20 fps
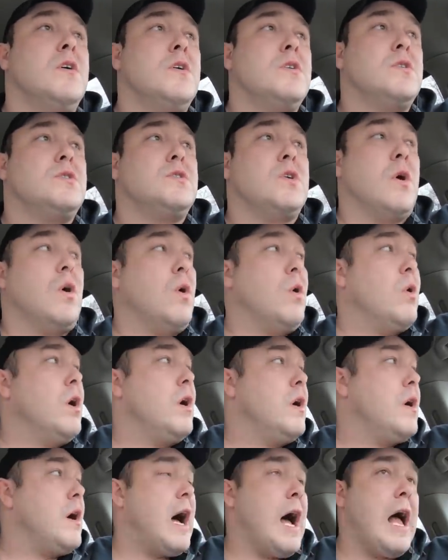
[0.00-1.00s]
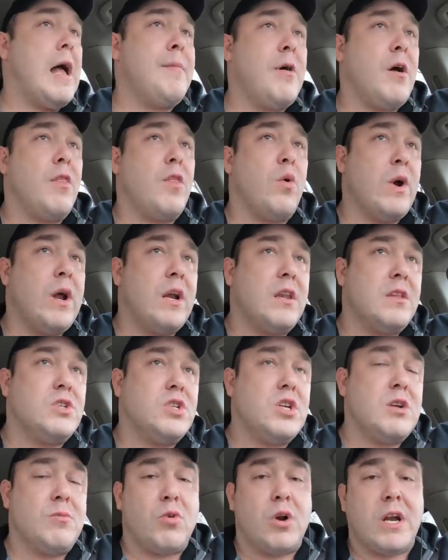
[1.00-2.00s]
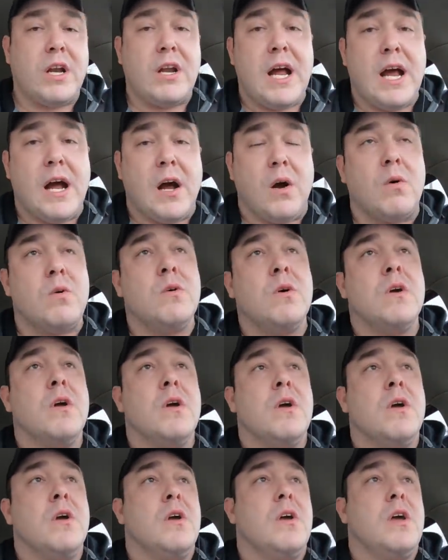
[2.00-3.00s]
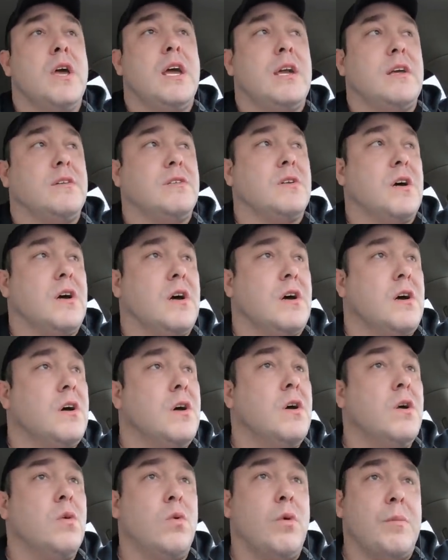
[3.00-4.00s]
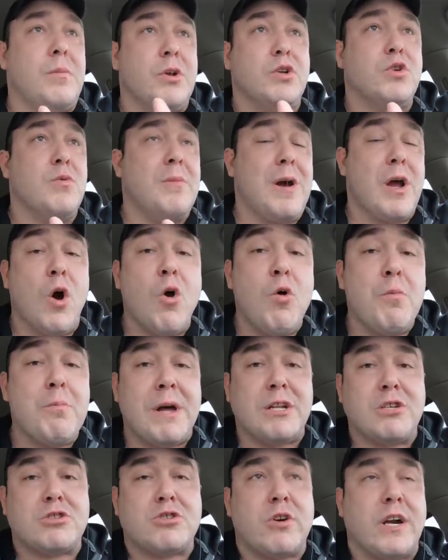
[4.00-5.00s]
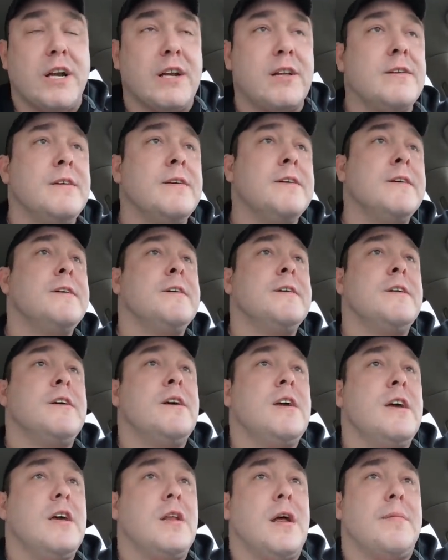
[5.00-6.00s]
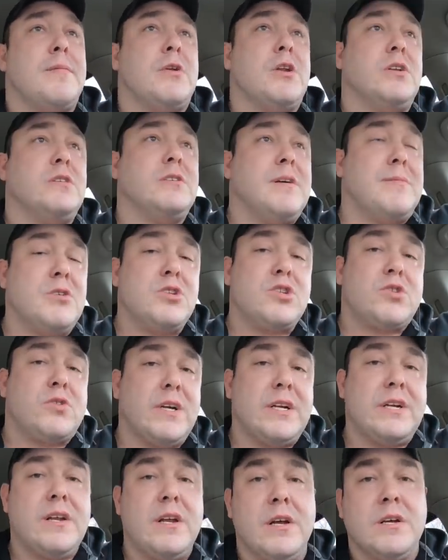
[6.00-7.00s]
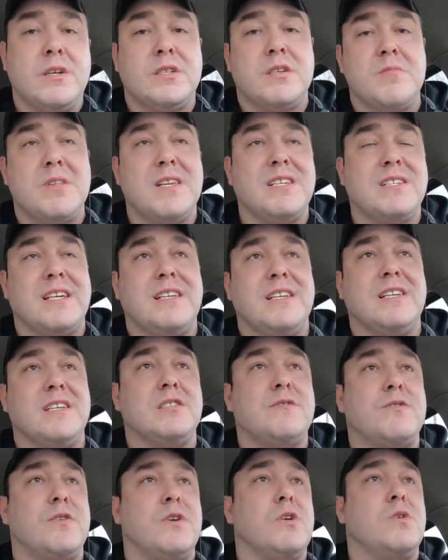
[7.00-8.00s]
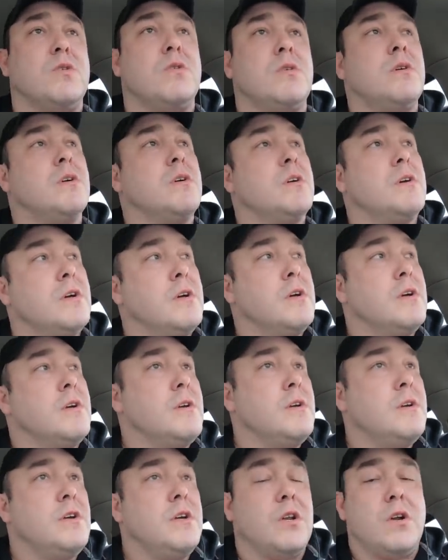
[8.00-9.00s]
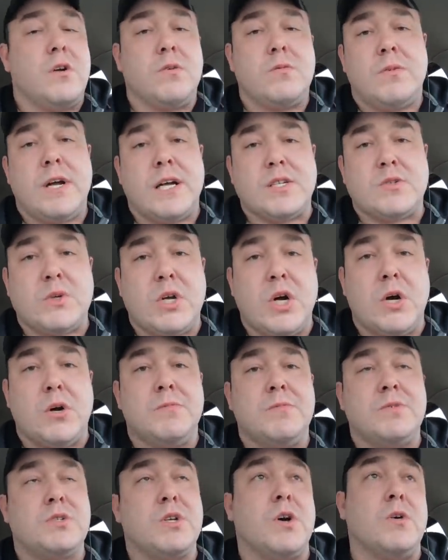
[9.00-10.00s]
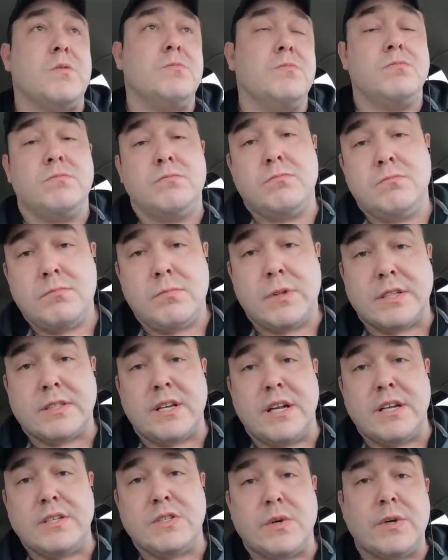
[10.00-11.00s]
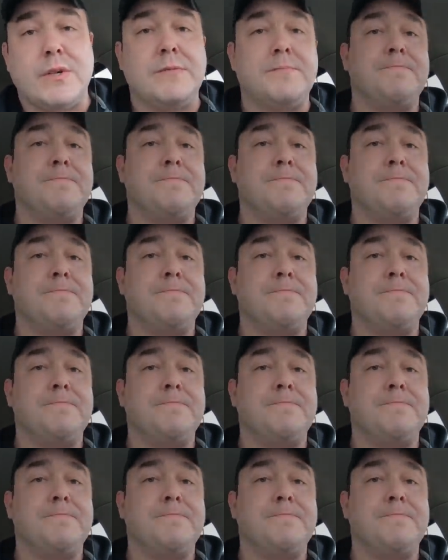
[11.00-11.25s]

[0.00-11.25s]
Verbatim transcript: So I'm on the way to the gym right now and uh, I'm gonna do my own bench training and I'm gonna demonstrate some of these ideas for you, you know, as we go. So let's get into it.